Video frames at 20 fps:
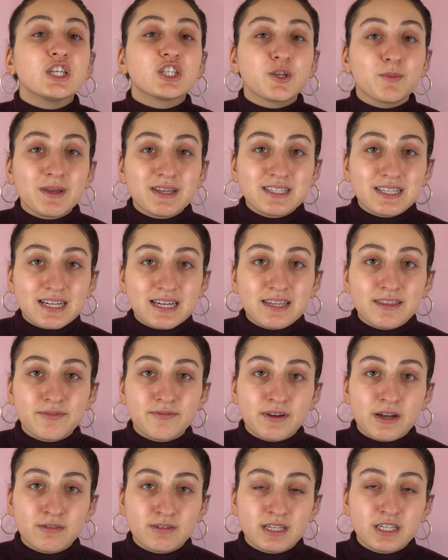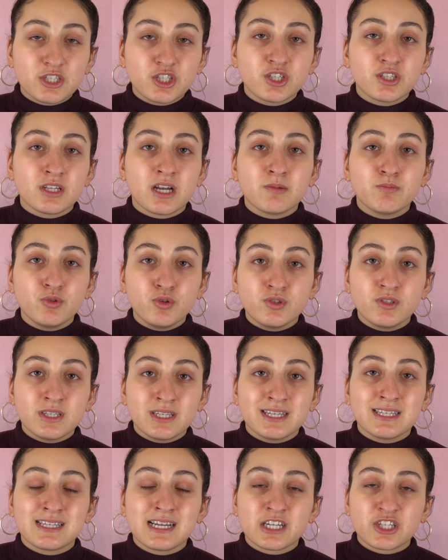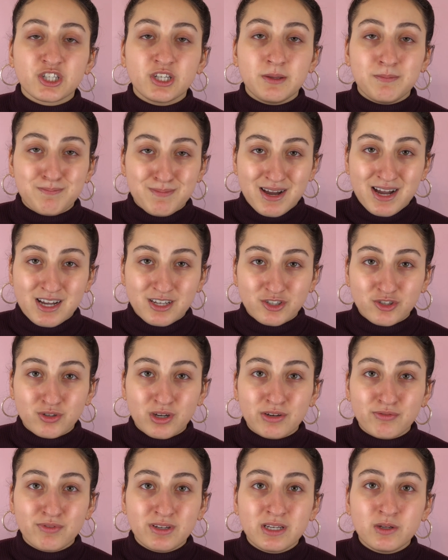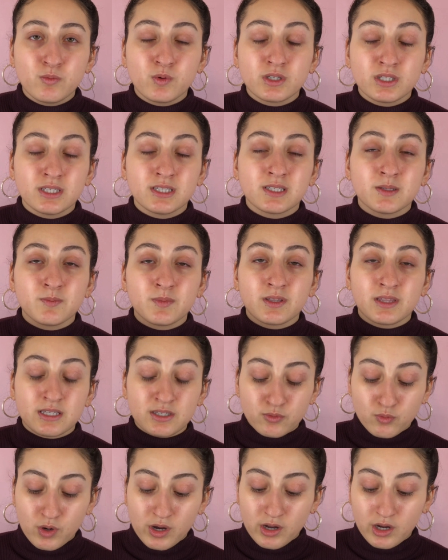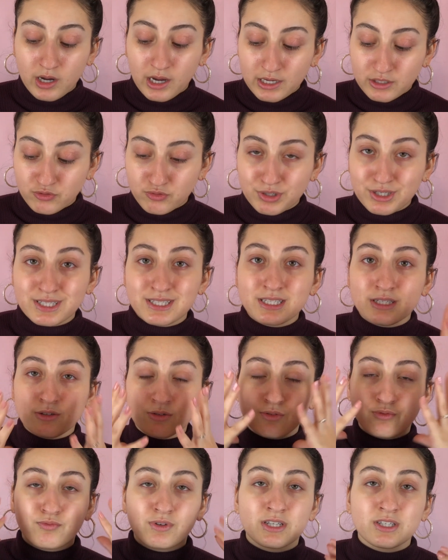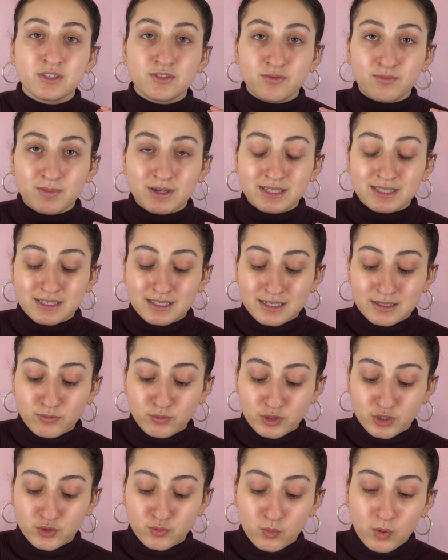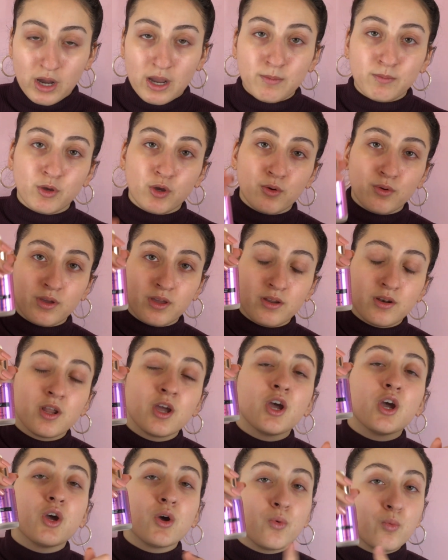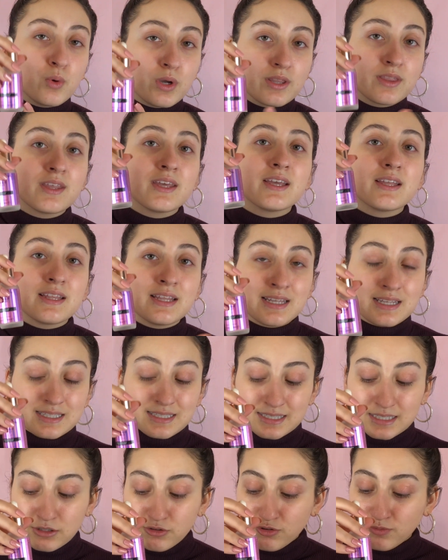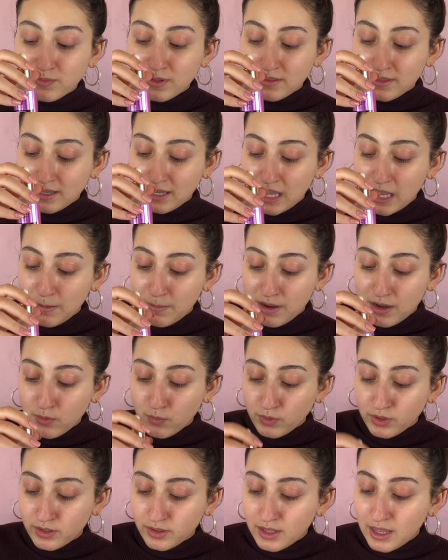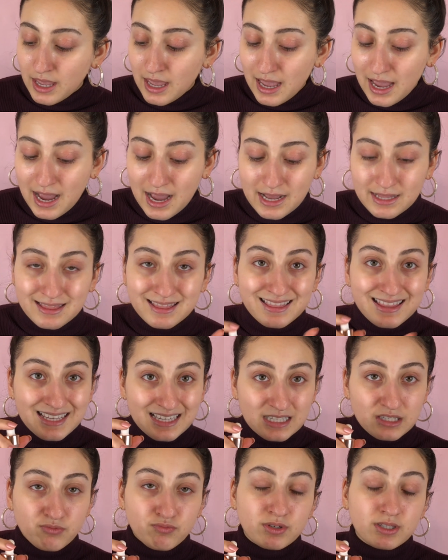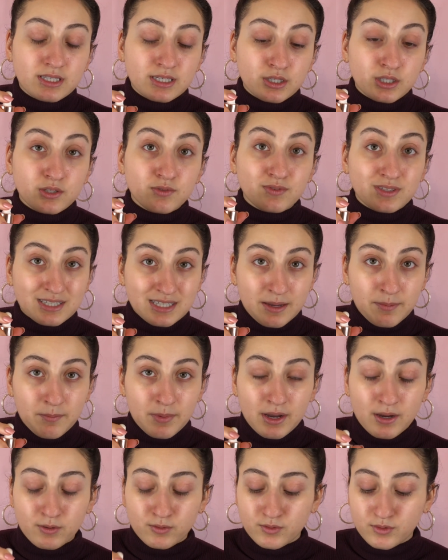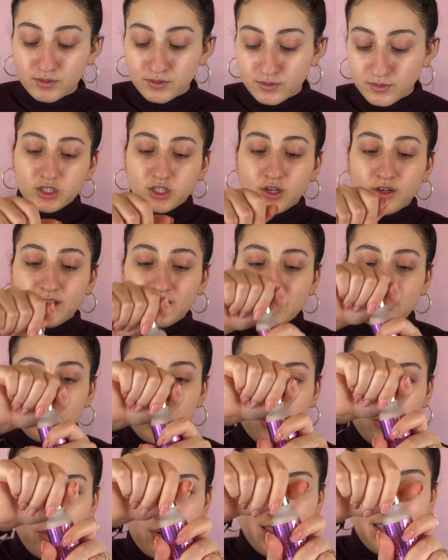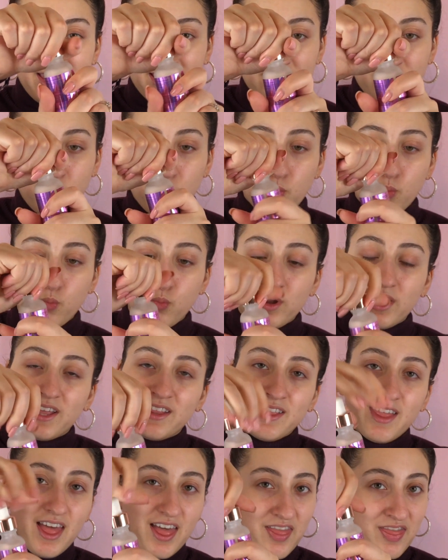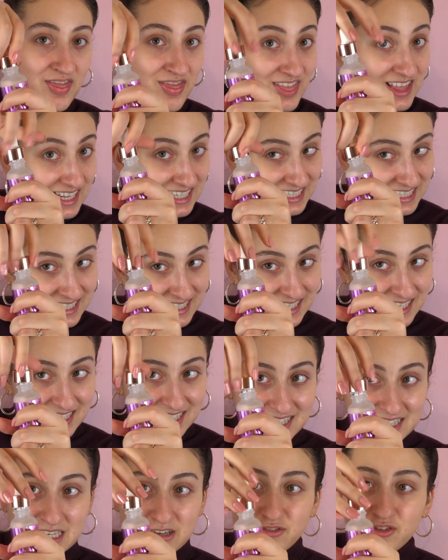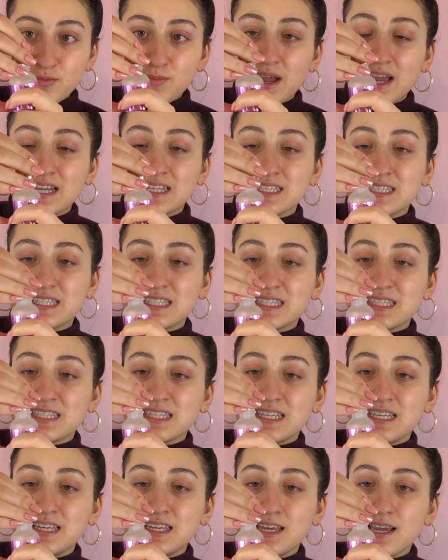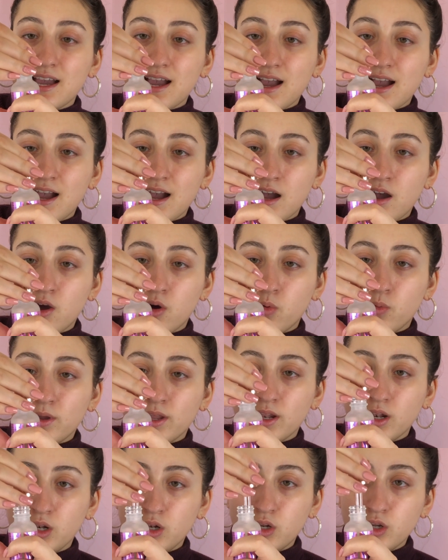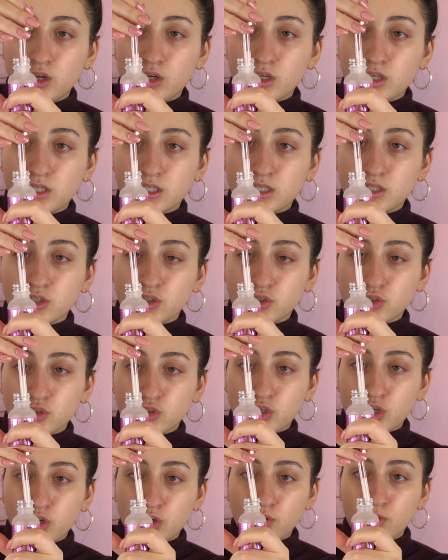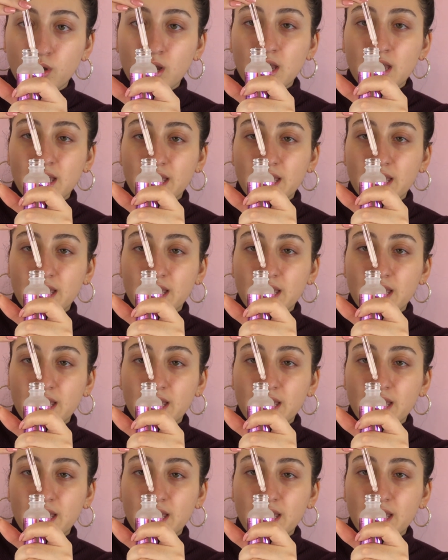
So basically the foundation that I'm using is actually matte. So I really wanted something that's quite hydrating on the rest of my skin, which is why I'm going in with their serum that they came out with. And this retails for £10. So let's go in with this serum and see how it looks. So